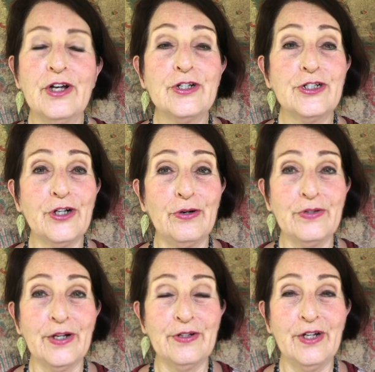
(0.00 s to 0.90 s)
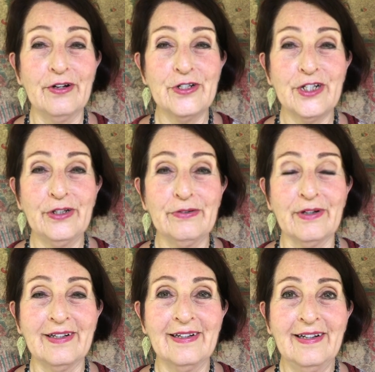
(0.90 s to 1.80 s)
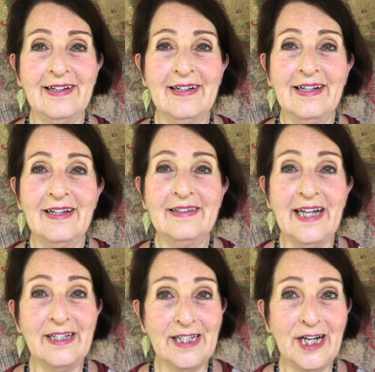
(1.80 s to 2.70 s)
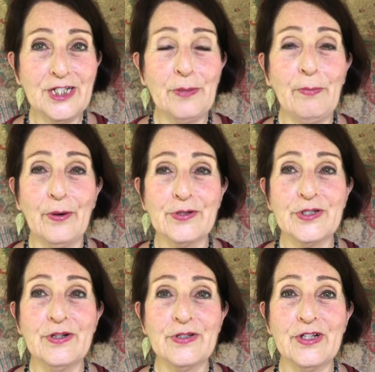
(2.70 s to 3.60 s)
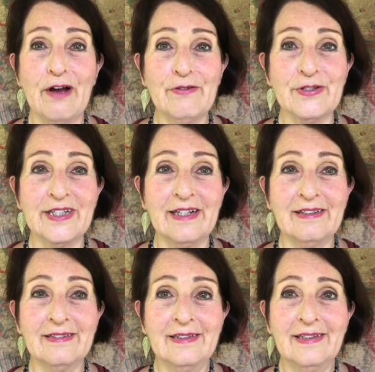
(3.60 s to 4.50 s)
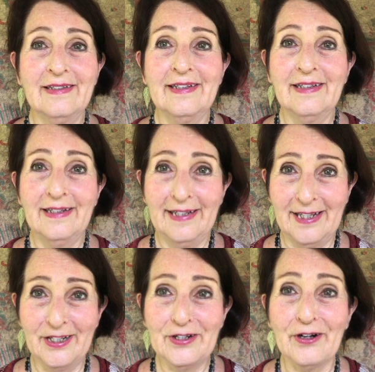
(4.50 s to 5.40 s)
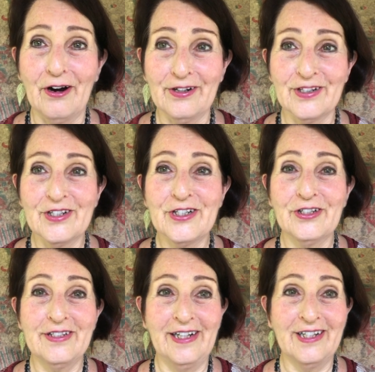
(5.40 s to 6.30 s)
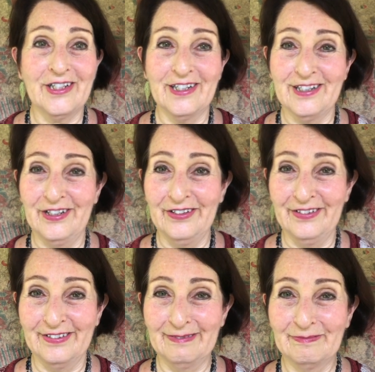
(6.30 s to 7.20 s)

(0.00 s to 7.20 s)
show their young children. They teach personal sovereignty. Kindergartens should teach it too.